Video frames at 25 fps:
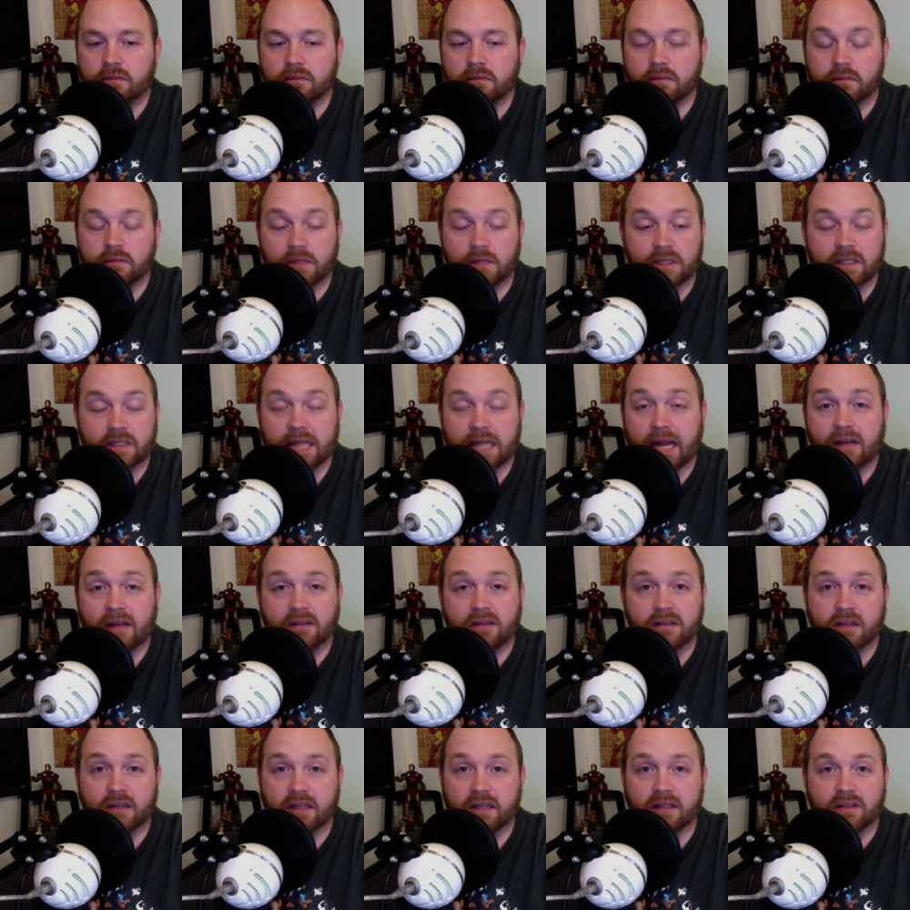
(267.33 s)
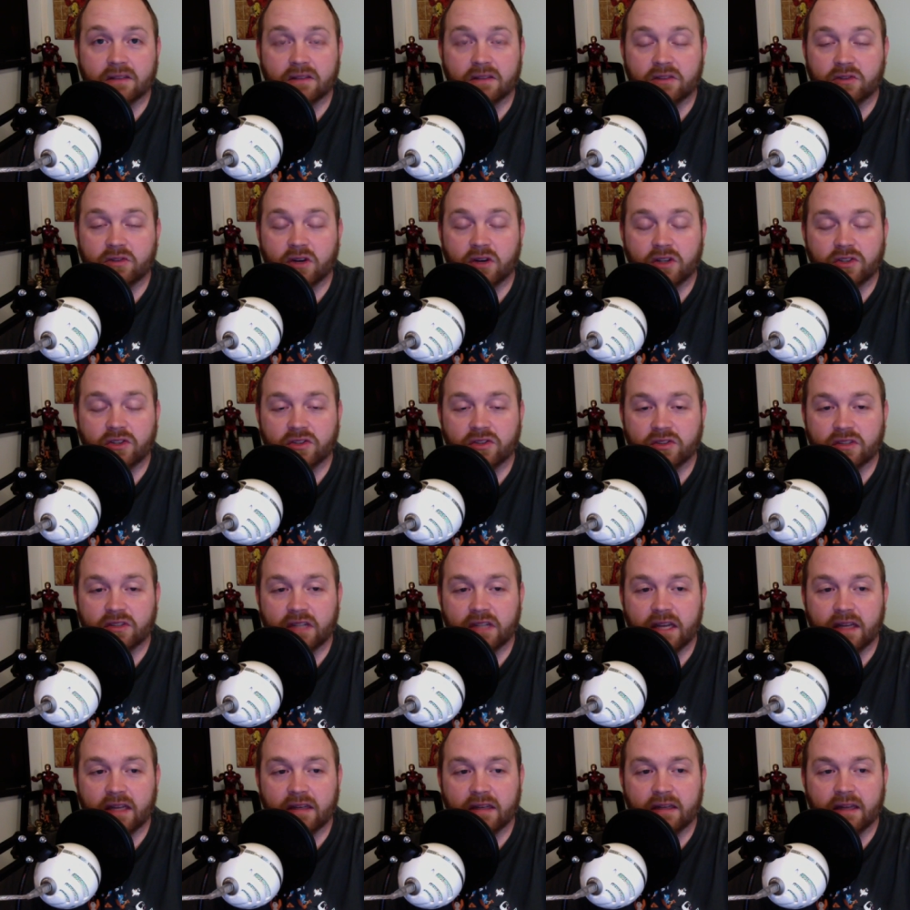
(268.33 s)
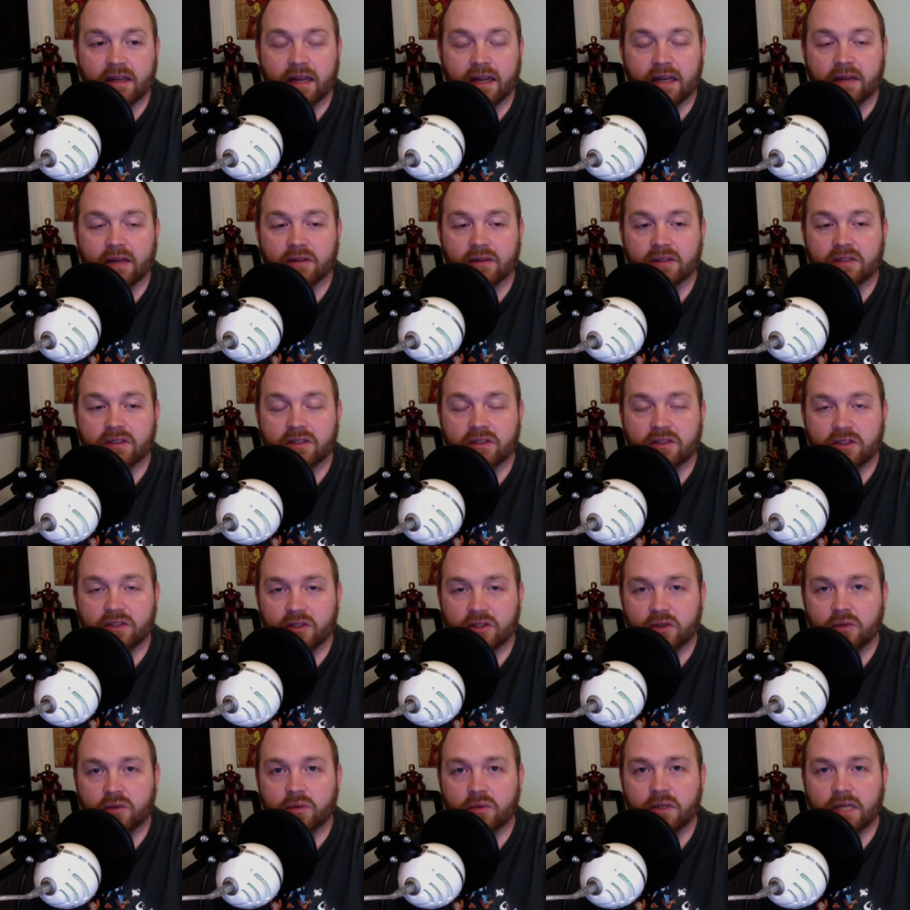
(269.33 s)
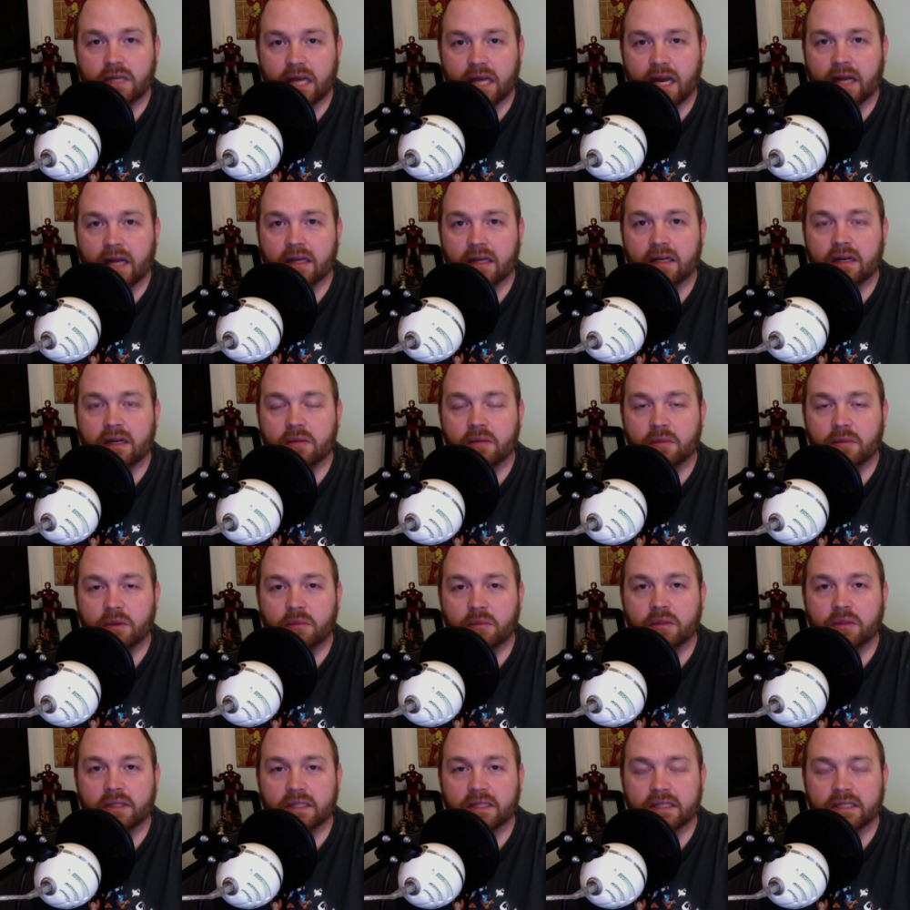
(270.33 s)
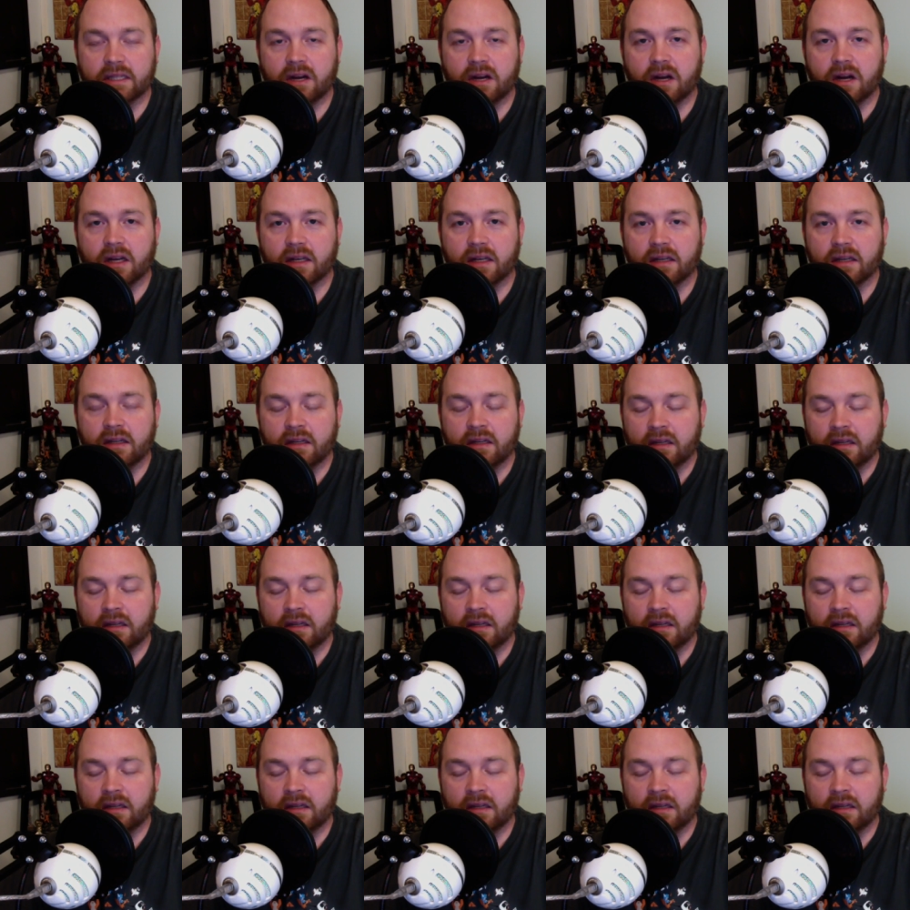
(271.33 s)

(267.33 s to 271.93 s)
exactly like the instructions said, and it still would not come completely on.